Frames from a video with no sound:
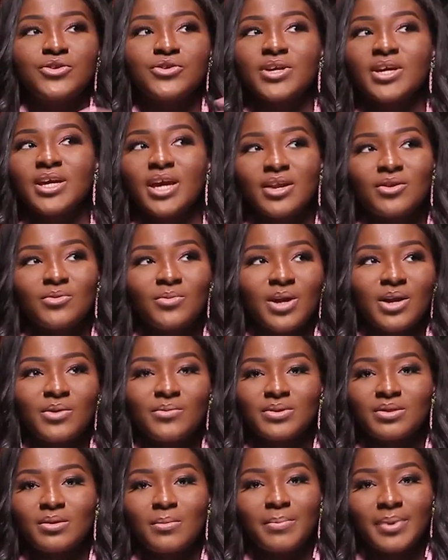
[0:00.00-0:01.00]
you can get away
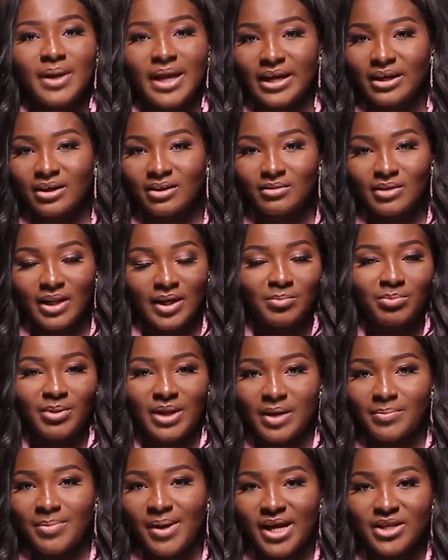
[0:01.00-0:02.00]
with a
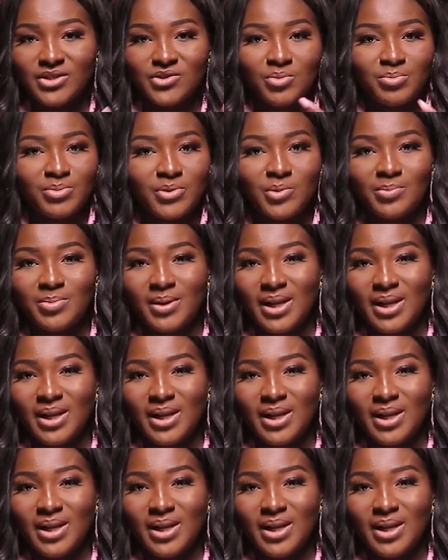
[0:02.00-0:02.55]
black pants or blue